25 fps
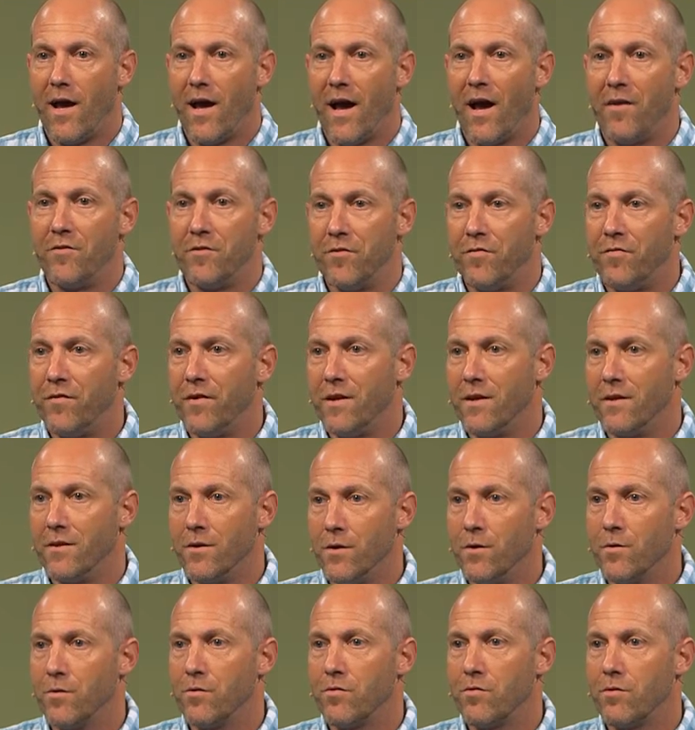I've defeated
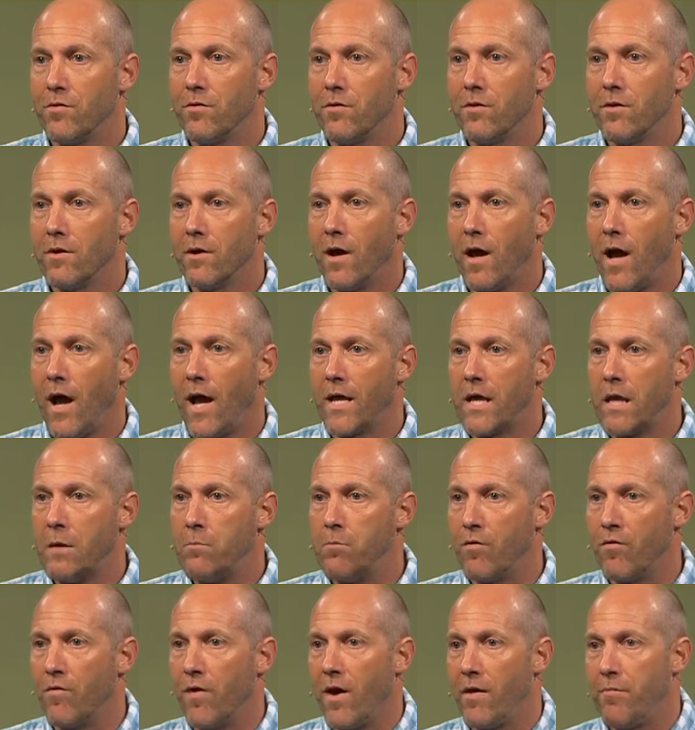those. I
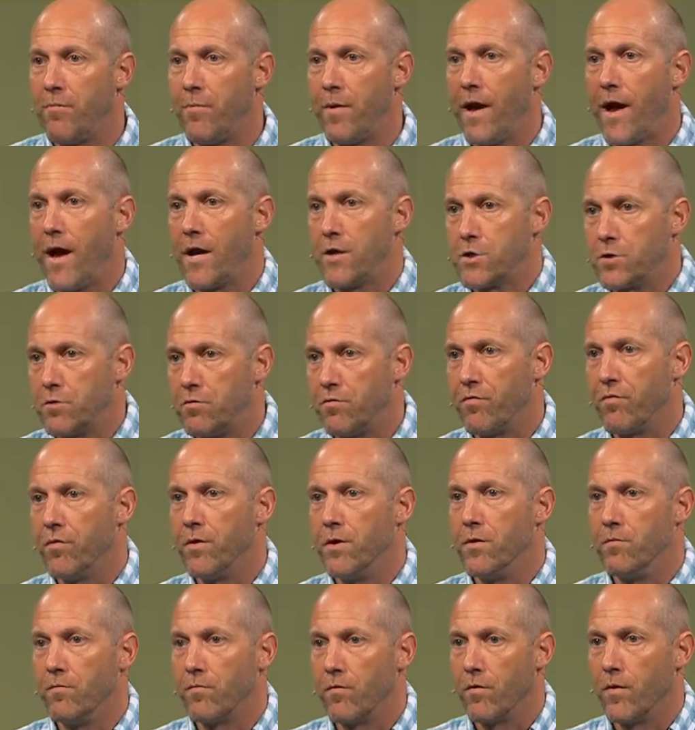can provide pasture and
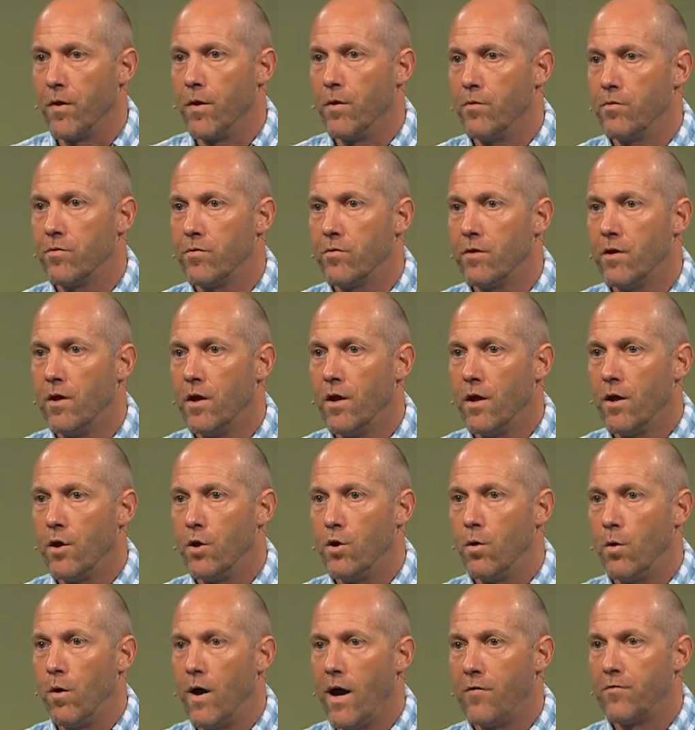freedom for those.
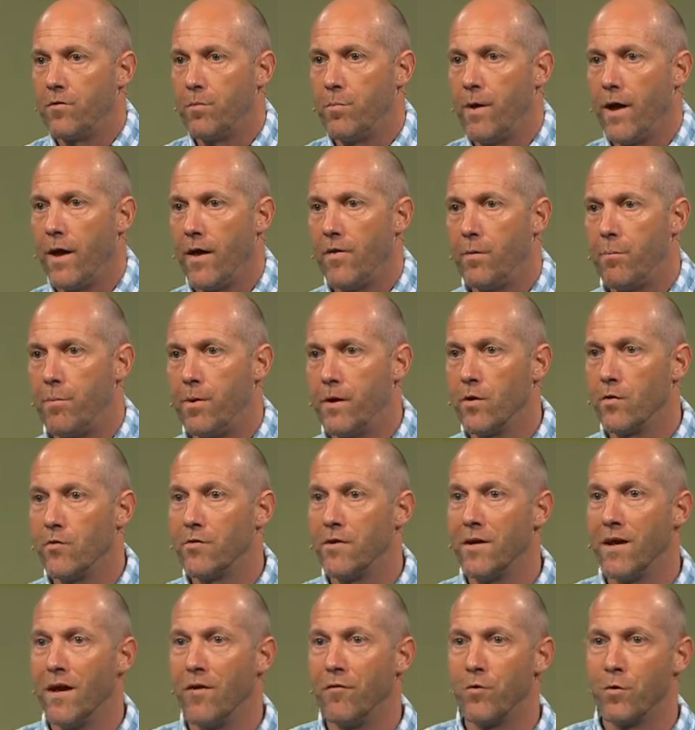You don't have to pay the
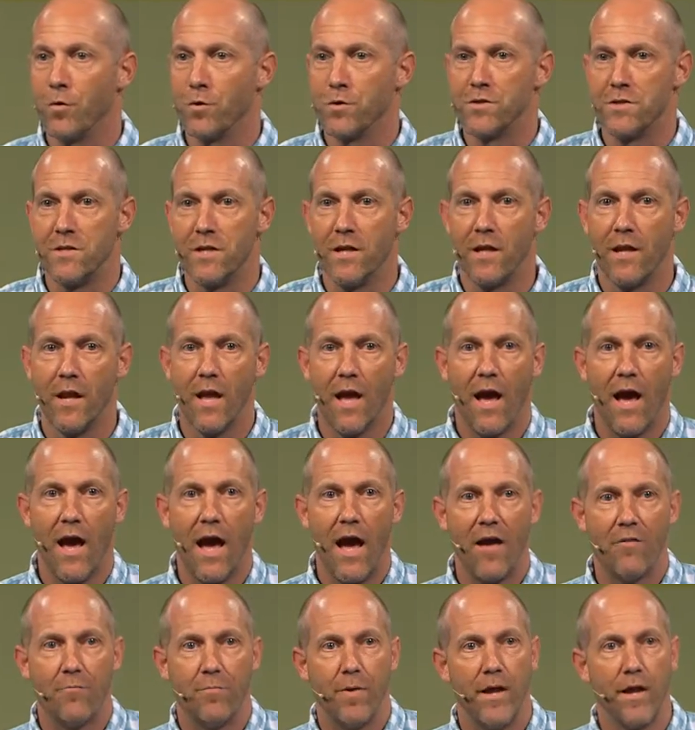penalty of your sin.
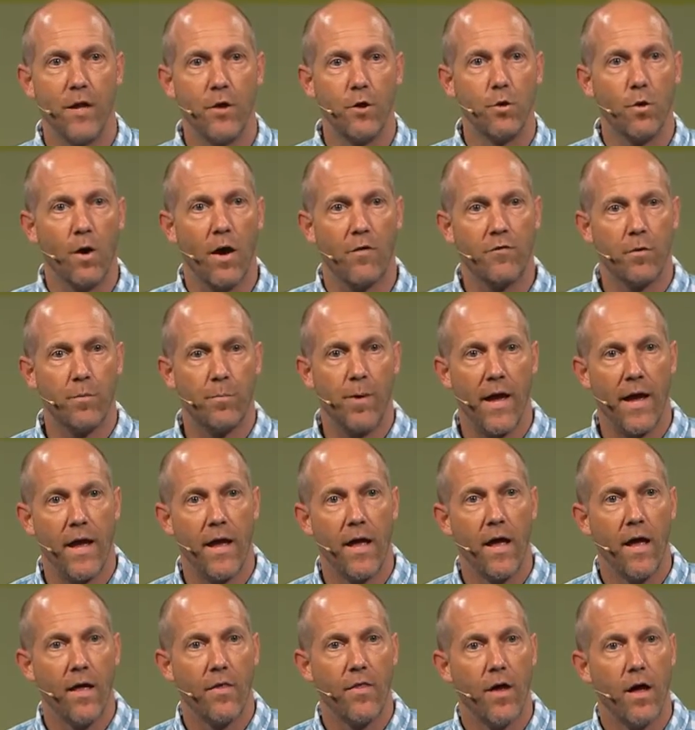I've paid it. You don't have to
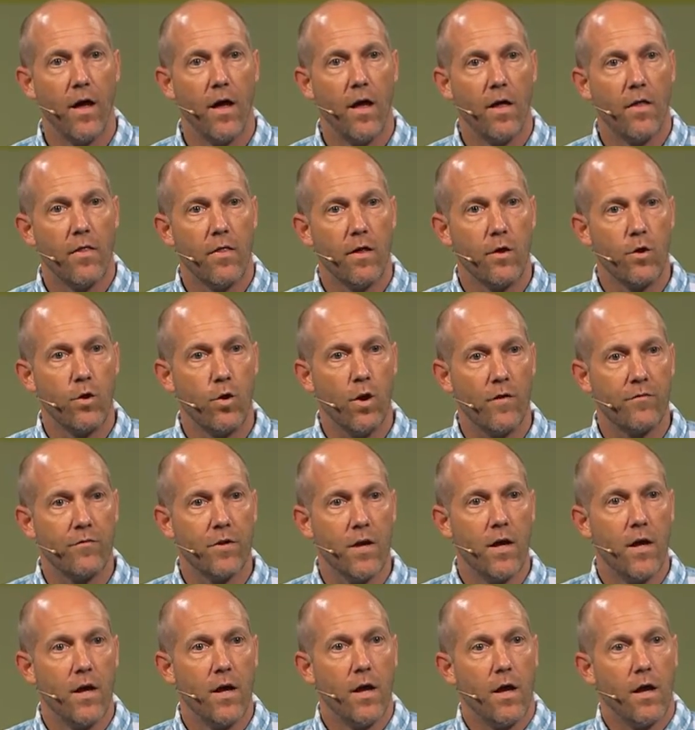pay you don't
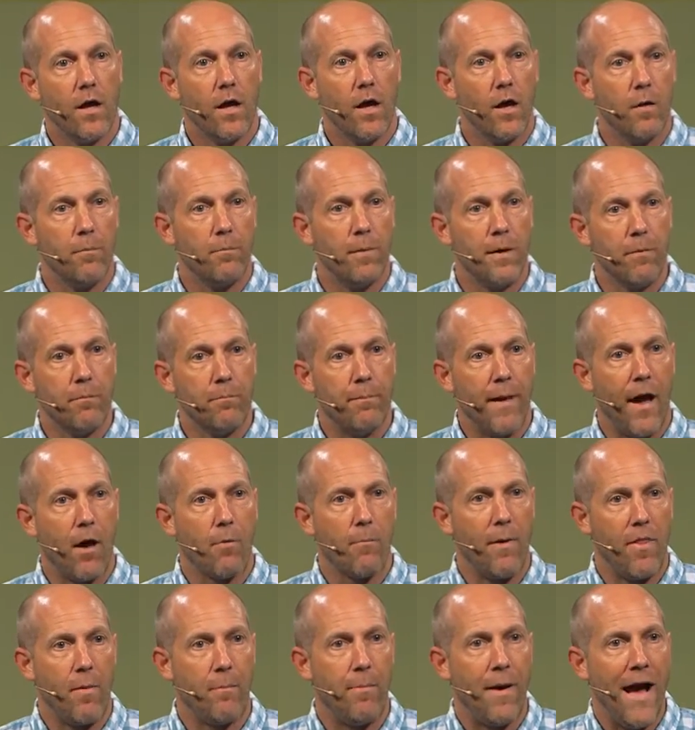have to be
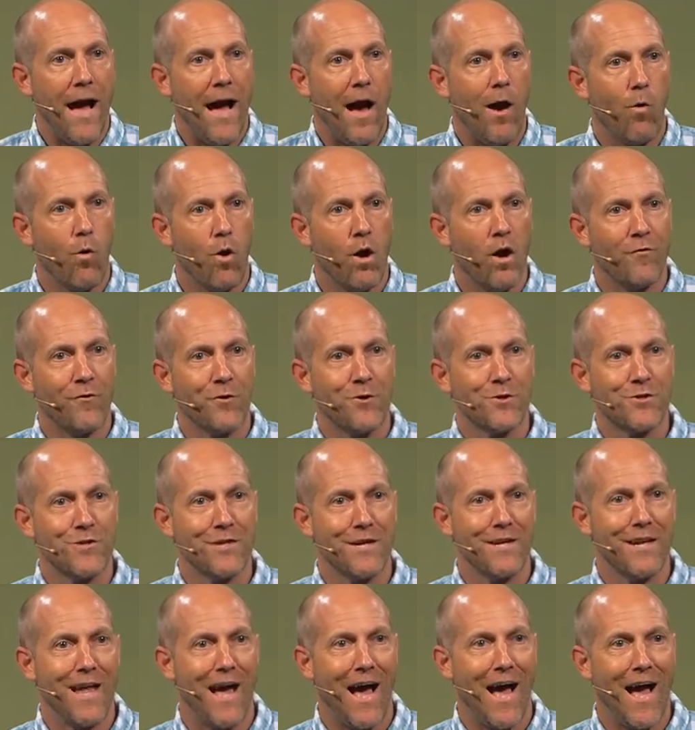bound by the power of your
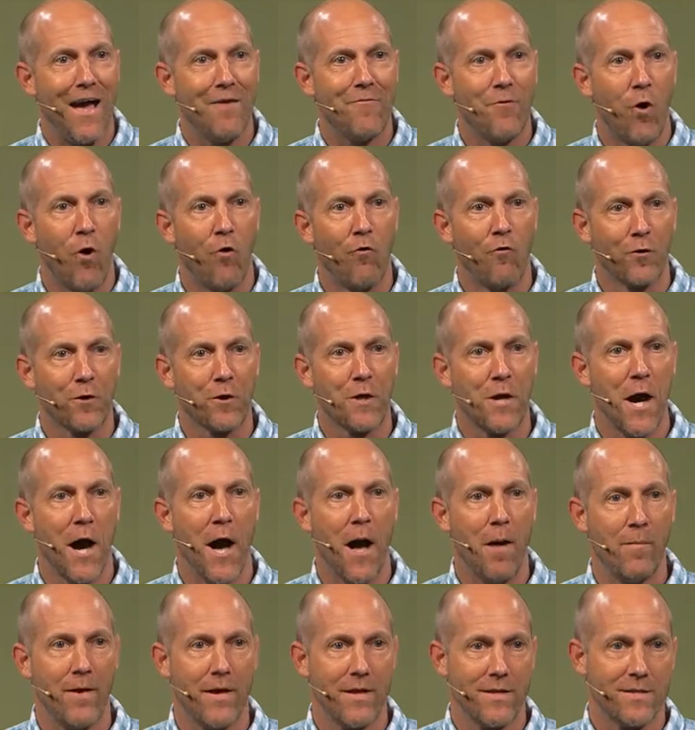sin. I have
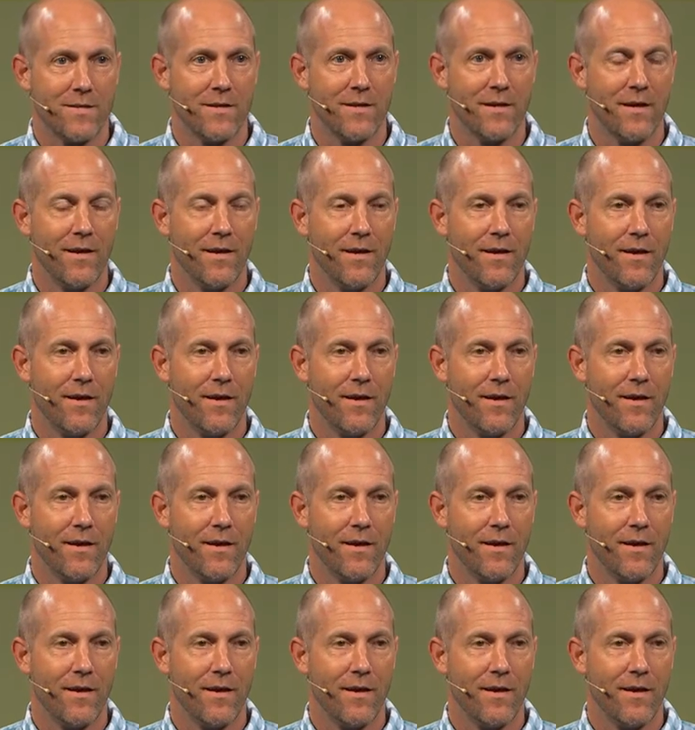overcome it.